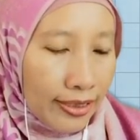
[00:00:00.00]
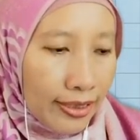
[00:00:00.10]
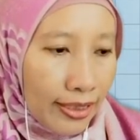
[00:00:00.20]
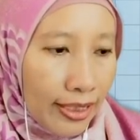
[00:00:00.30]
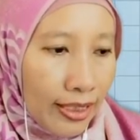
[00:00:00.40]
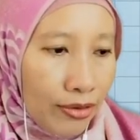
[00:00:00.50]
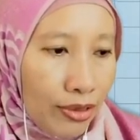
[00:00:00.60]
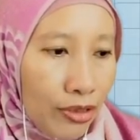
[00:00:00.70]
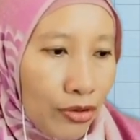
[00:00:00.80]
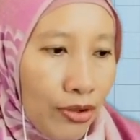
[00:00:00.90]
Then
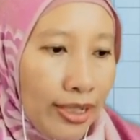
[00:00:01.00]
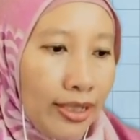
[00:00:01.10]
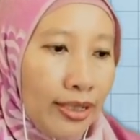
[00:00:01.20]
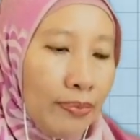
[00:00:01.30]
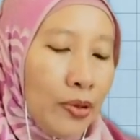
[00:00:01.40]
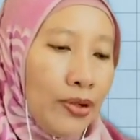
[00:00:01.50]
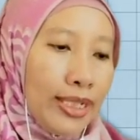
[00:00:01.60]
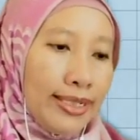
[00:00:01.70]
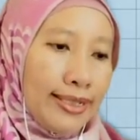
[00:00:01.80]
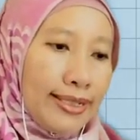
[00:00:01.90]
we join the
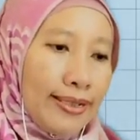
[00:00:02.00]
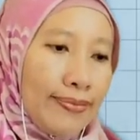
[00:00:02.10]
points.